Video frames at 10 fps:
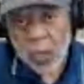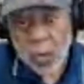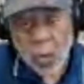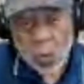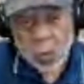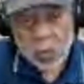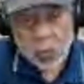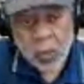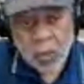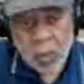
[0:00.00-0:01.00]
What
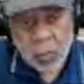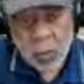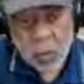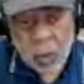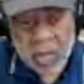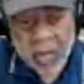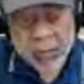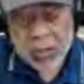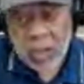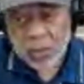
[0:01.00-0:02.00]
what language in the
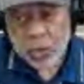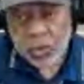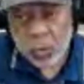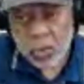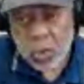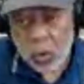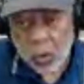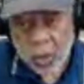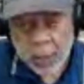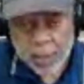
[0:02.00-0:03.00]
Constitution were you
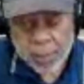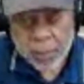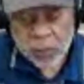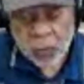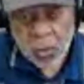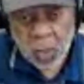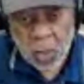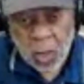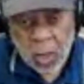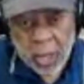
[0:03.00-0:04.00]
quoting?
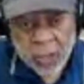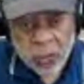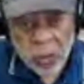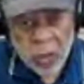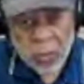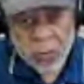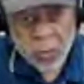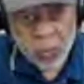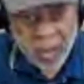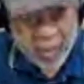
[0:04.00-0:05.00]
And you're
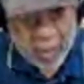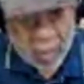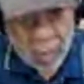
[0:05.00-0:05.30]
writing your